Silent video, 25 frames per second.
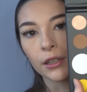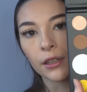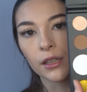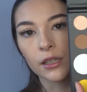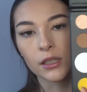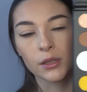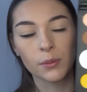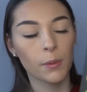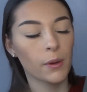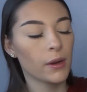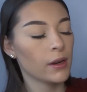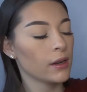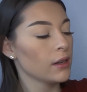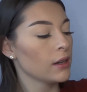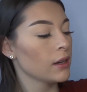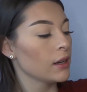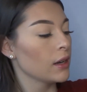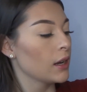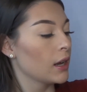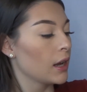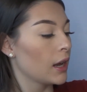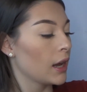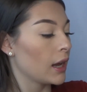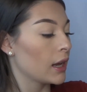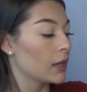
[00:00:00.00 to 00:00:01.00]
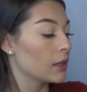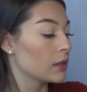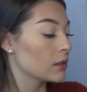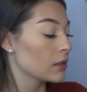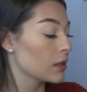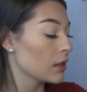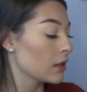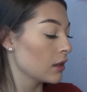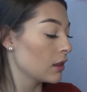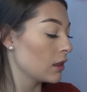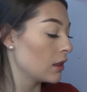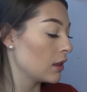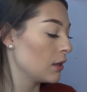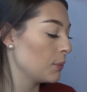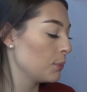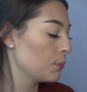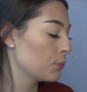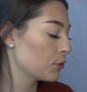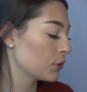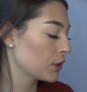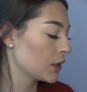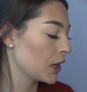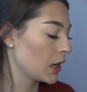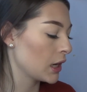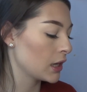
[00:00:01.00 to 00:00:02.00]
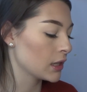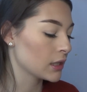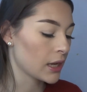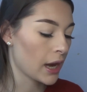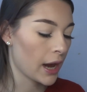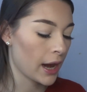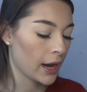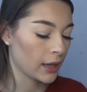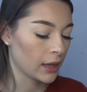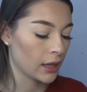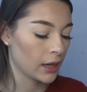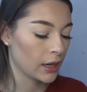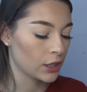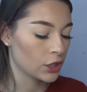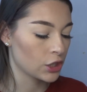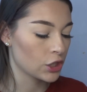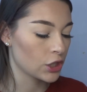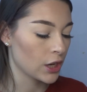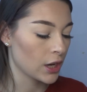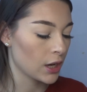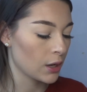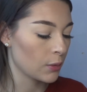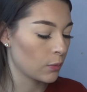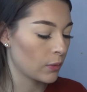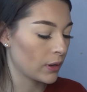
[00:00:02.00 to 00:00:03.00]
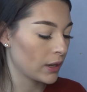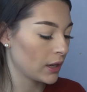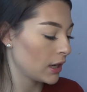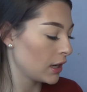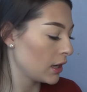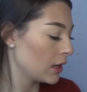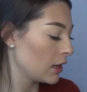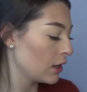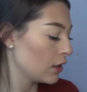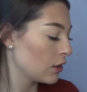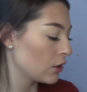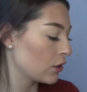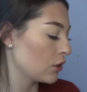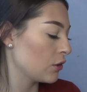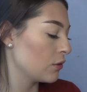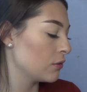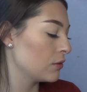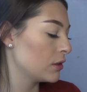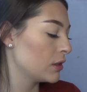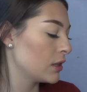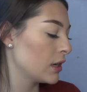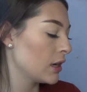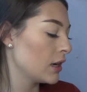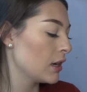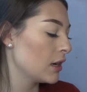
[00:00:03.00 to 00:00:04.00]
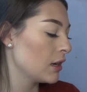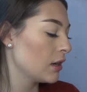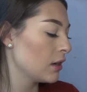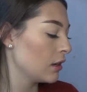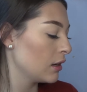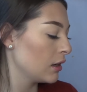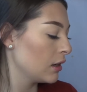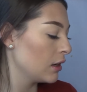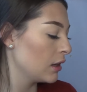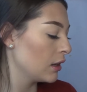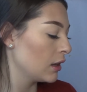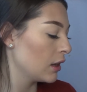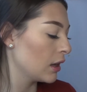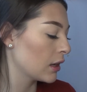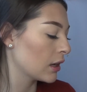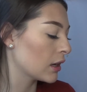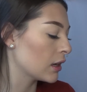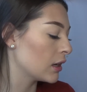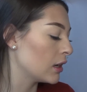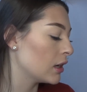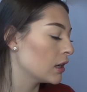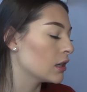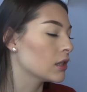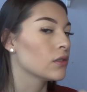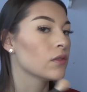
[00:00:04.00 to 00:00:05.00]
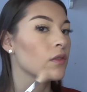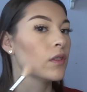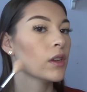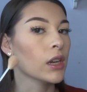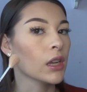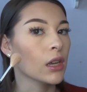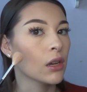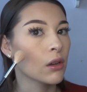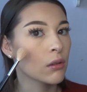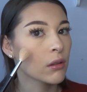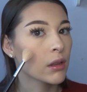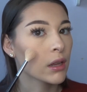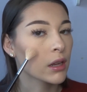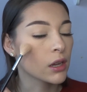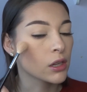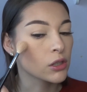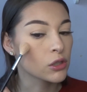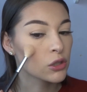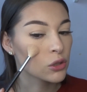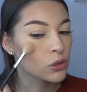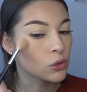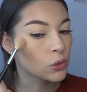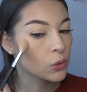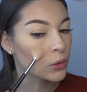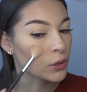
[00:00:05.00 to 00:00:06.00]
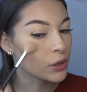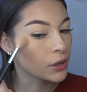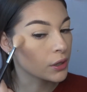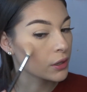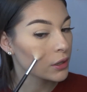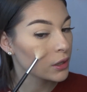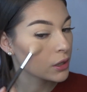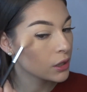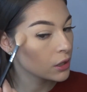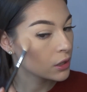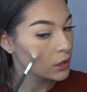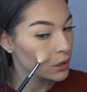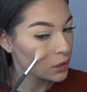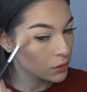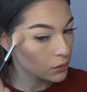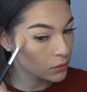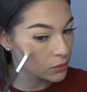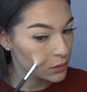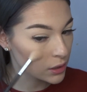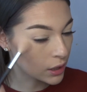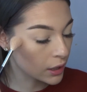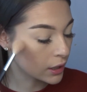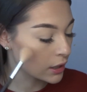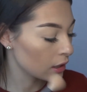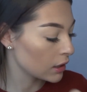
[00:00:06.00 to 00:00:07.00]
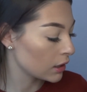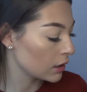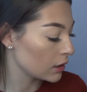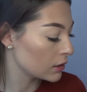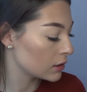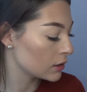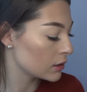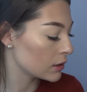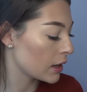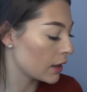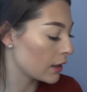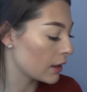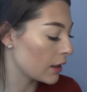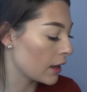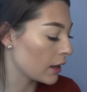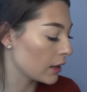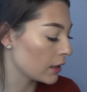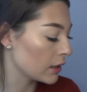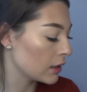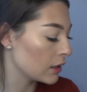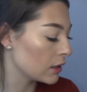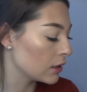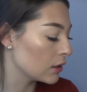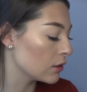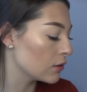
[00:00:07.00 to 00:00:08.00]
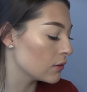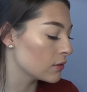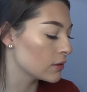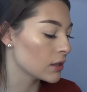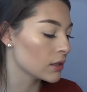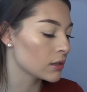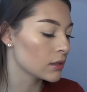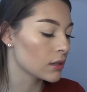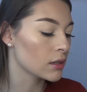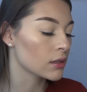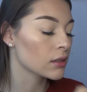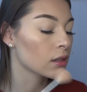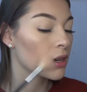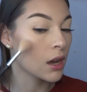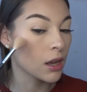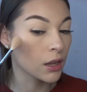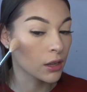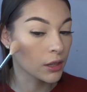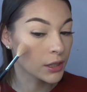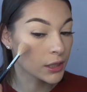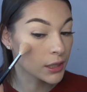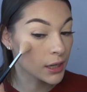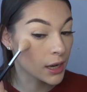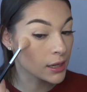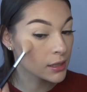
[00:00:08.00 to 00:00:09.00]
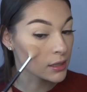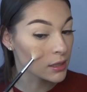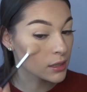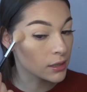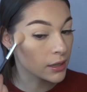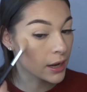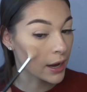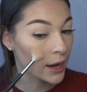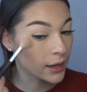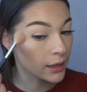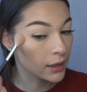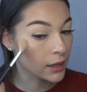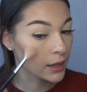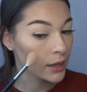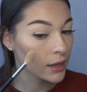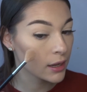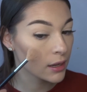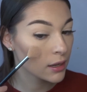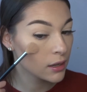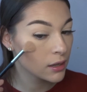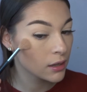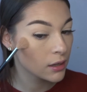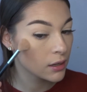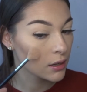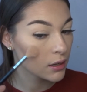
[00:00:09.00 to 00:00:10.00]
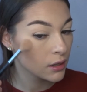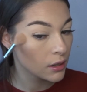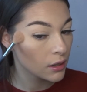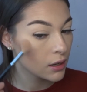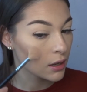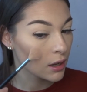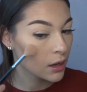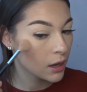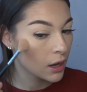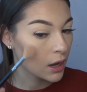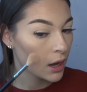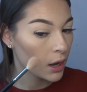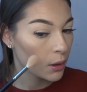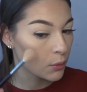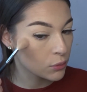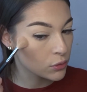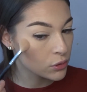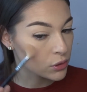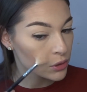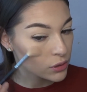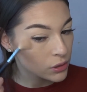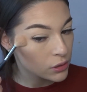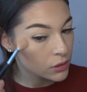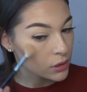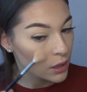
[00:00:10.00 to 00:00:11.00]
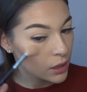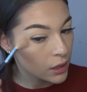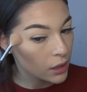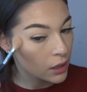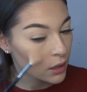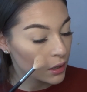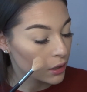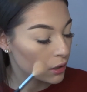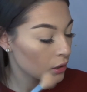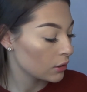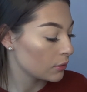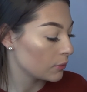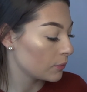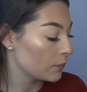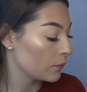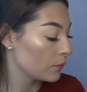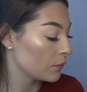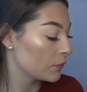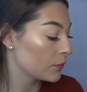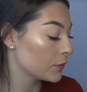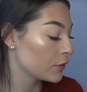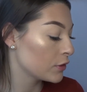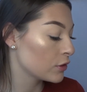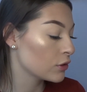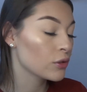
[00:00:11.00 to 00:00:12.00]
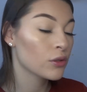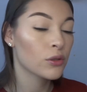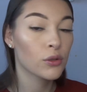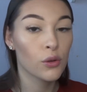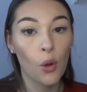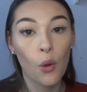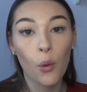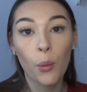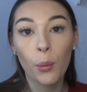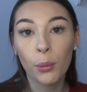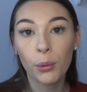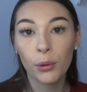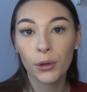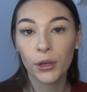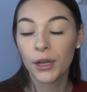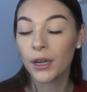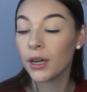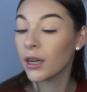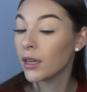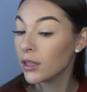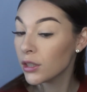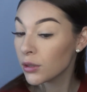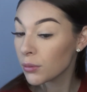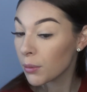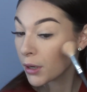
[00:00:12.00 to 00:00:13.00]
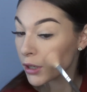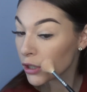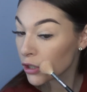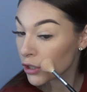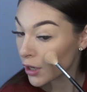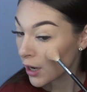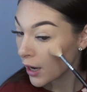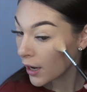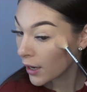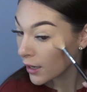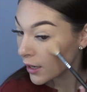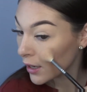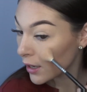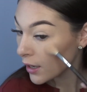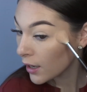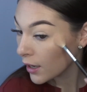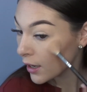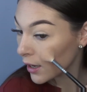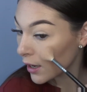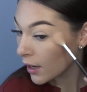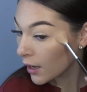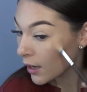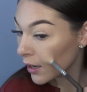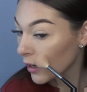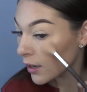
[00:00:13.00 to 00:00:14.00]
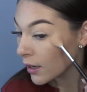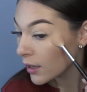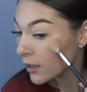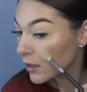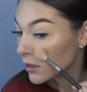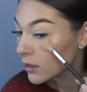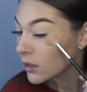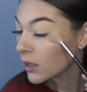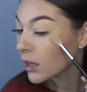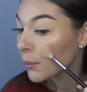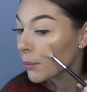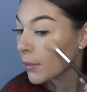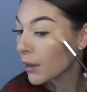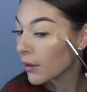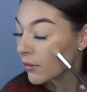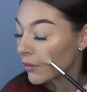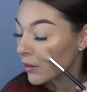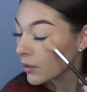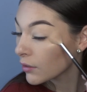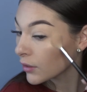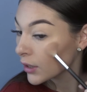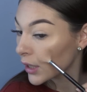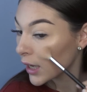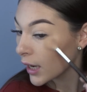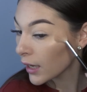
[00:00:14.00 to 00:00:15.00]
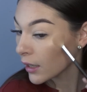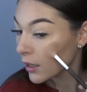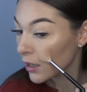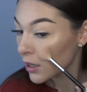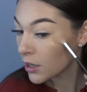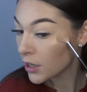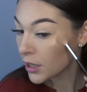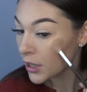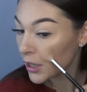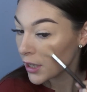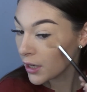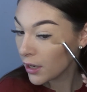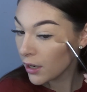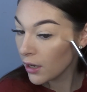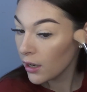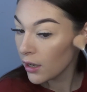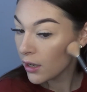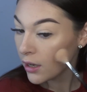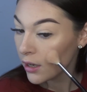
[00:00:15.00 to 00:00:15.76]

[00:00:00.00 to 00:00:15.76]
This one, it's like the prettiest highlight shade. When he used it like in his video, like a tutorial he used, and he said that he uses this color as his highlight, it was just like so pretty. So I tried it and it's like my favorite highlighter.